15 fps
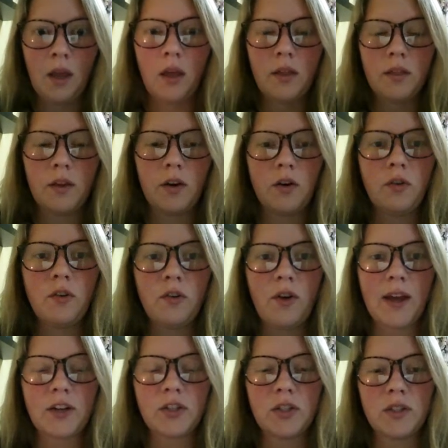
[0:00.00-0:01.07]
The New
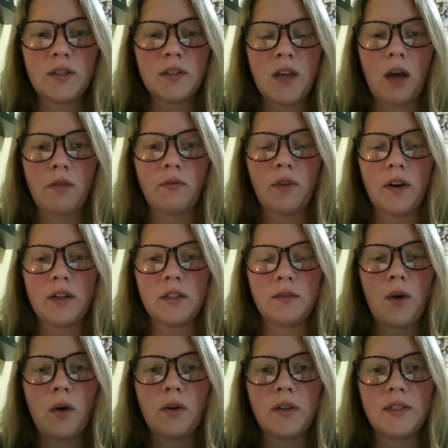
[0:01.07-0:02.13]
Directions Conference
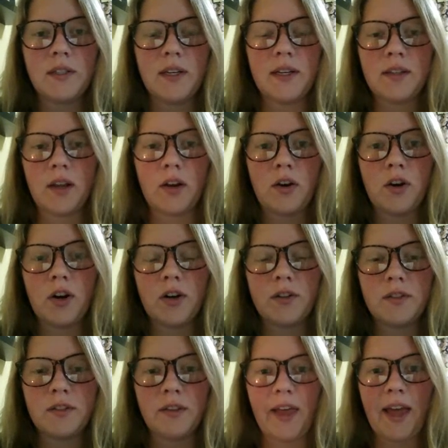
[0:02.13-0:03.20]
focuses on
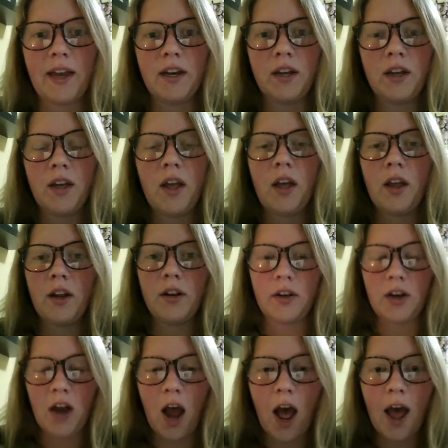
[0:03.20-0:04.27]
nurse-led
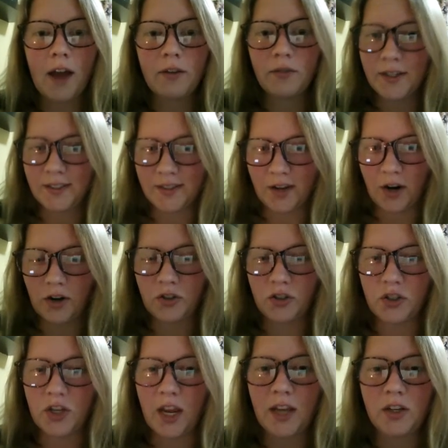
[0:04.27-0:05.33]
non-research
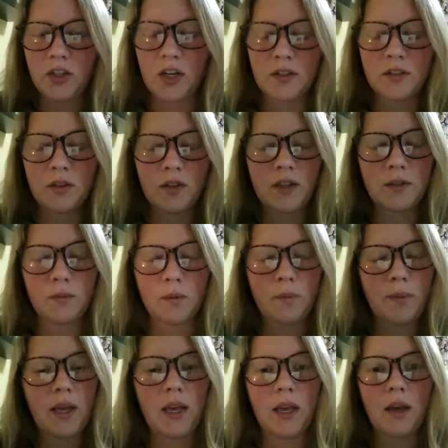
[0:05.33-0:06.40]
changes, so this would
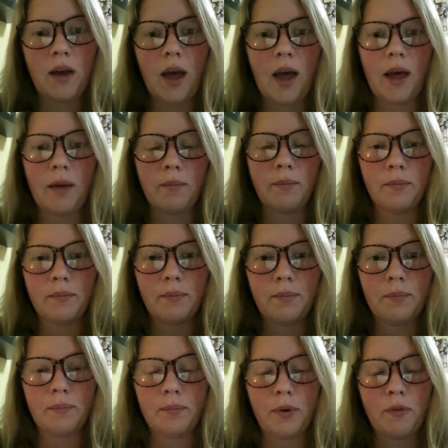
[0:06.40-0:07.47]
be
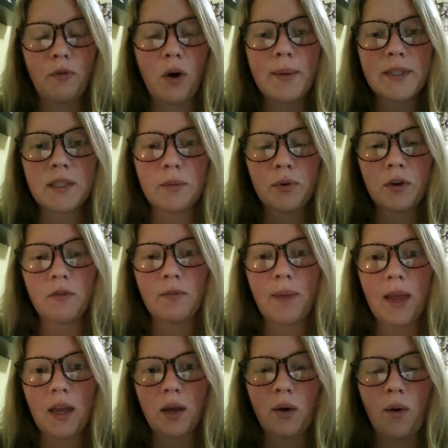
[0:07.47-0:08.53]
performance
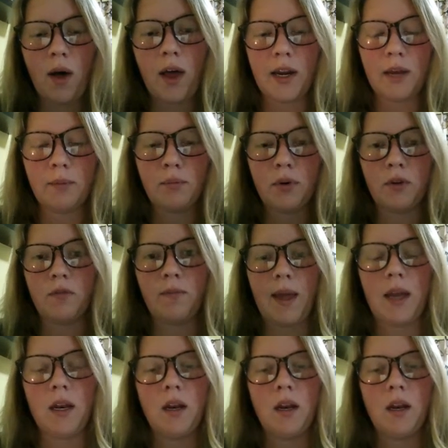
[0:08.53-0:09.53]
improvement and quality improvement